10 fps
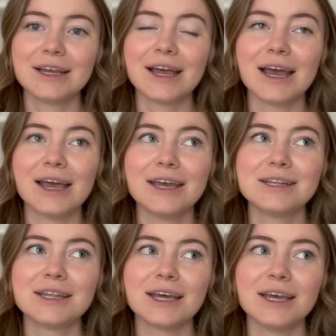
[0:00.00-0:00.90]

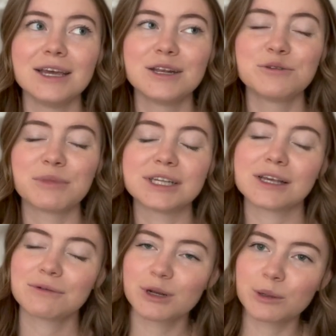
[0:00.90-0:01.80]
And then my
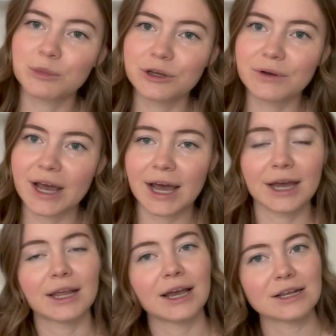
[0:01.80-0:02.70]
son wanted a blue
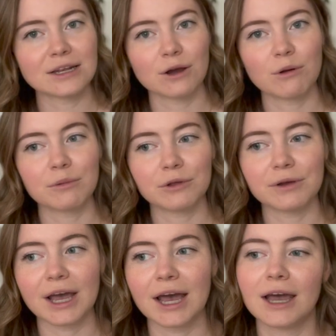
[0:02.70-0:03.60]
hat. I did not want a blue
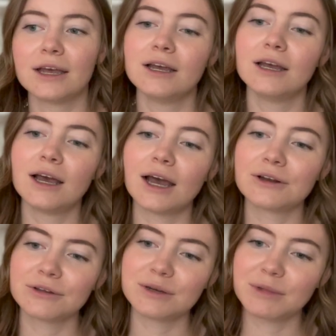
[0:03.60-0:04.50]
hat. I
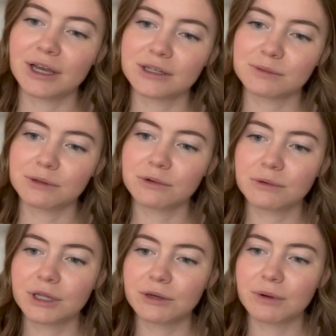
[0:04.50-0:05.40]
don't think my husband would
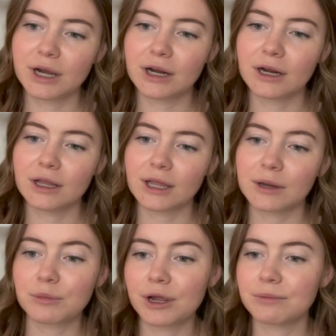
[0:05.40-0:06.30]
really wear like a
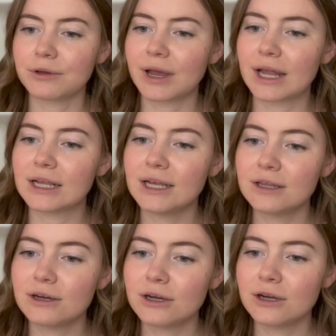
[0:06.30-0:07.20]
bright blue hat
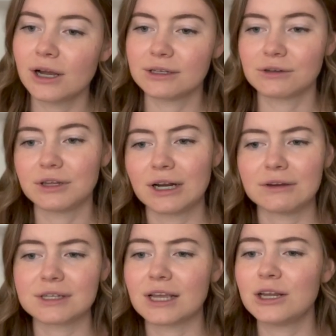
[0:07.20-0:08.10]
either. And so then I
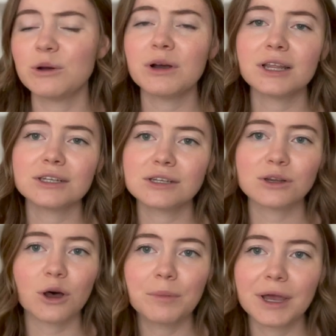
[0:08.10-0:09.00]
was like, you know what? Let's just
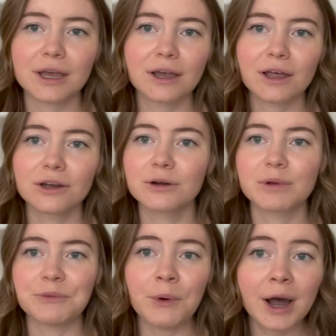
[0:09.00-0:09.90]
all pick a color
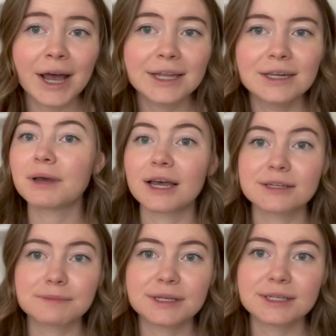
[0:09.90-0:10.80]
we want. My
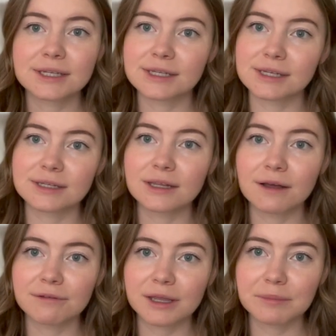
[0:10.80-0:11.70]
husband's is this
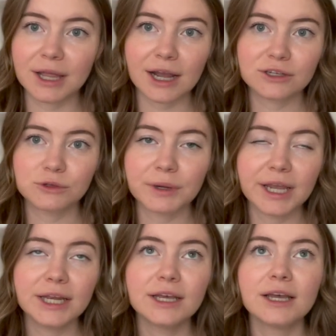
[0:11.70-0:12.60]
lovely black
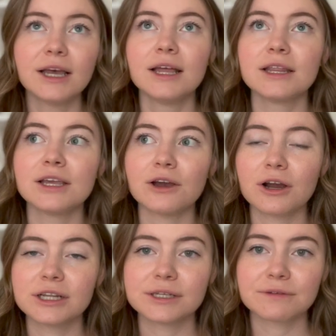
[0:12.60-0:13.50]
tweed. The
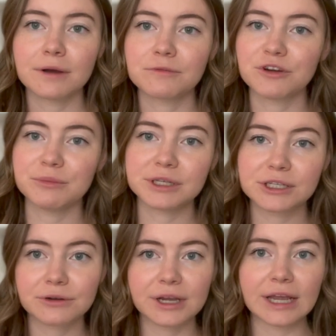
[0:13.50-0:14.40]
yarn is from Freeman's
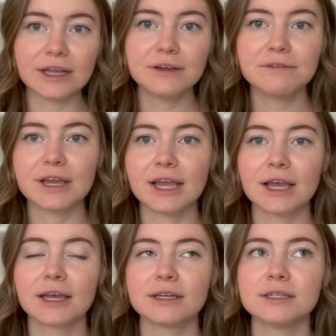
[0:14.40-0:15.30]
Creative
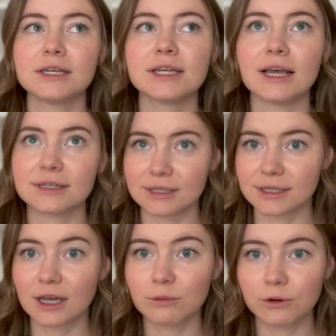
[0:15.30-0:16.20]
and yes, it's
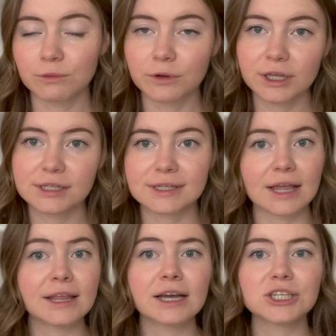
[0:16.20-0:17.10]
Kelbourne Woolens.
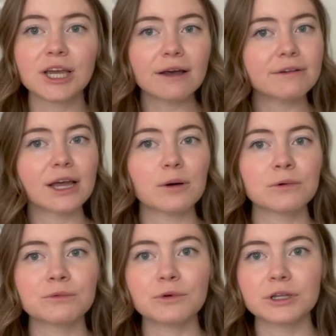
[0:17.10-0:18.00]
And they actually have a
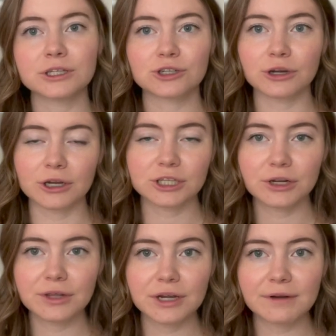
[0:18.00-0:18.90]
Kelbourne Woolens trunk
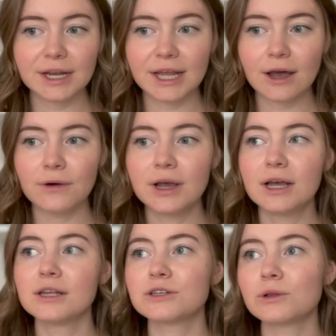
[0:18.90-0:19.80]
show there right now.
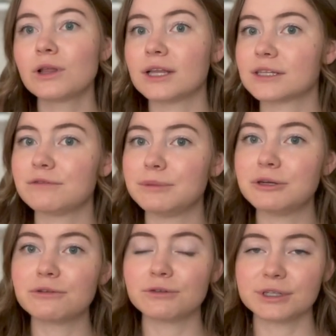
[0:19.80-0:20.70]
So lots of
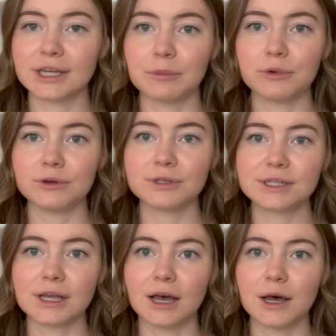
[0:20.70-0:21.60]
beautiful
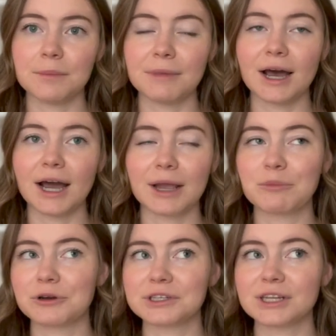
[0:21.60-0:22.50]
samples. Um, I
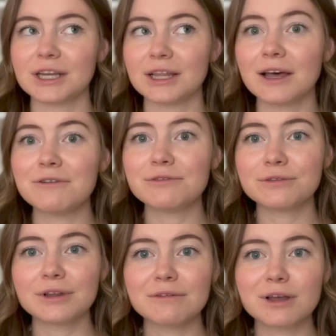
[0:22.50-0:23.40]
personally love,
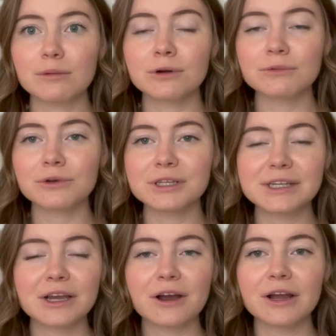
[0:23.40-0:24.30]
love Kelbourne Woolens
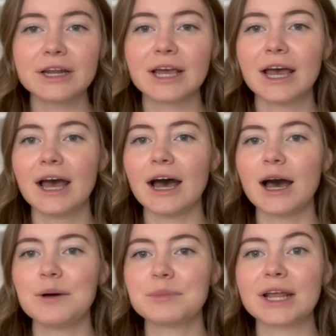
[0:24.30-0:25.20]
yarn
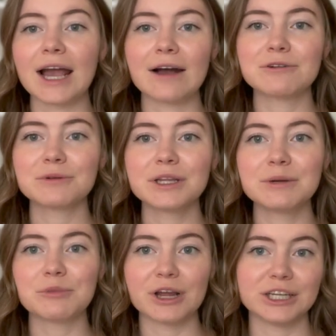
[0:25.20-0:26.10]
um, but I haven't really
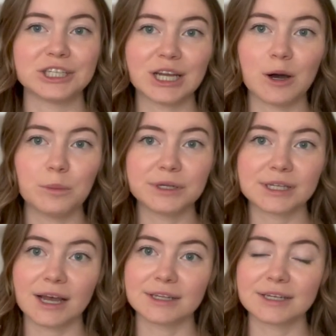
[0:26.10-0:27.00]
branched out
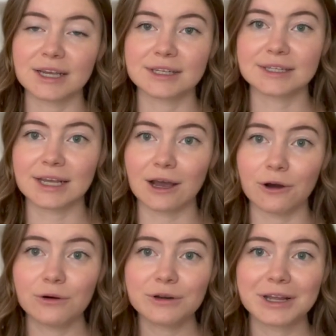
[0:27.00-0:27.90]
besides like
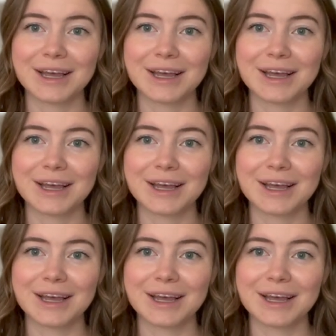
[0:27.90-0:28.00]
Scout.